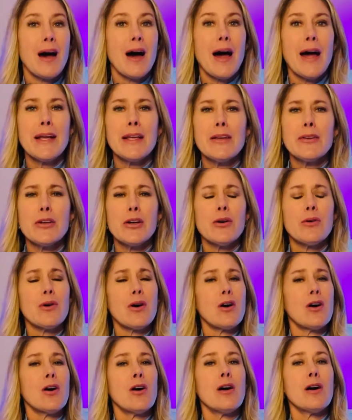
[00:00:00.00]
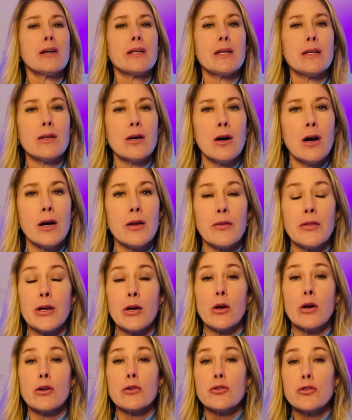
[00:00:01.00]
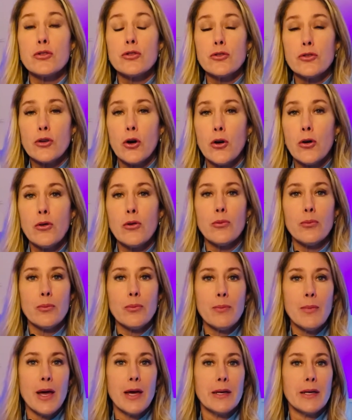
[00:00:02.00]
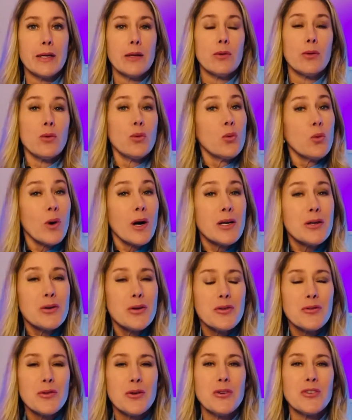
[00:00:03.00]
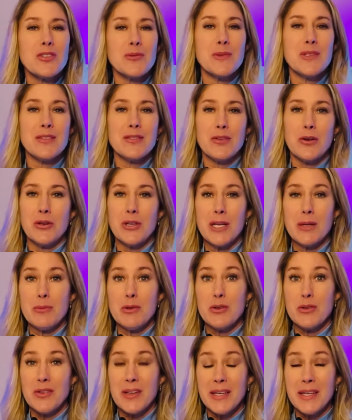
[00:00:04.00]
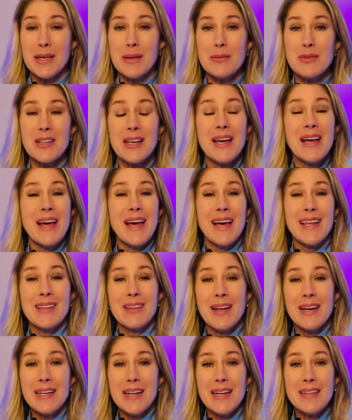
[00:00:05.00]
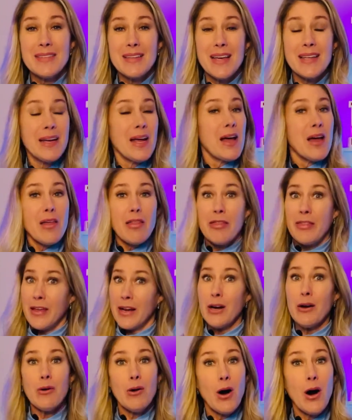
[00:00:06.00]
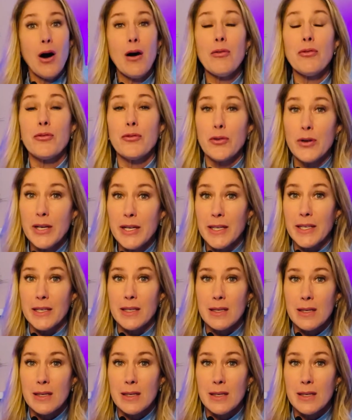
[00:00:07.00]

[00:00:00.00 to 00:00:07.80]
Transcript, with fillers: I can go on and on. There are so many wonderful Smithsonian museums, and like I said, they're all free.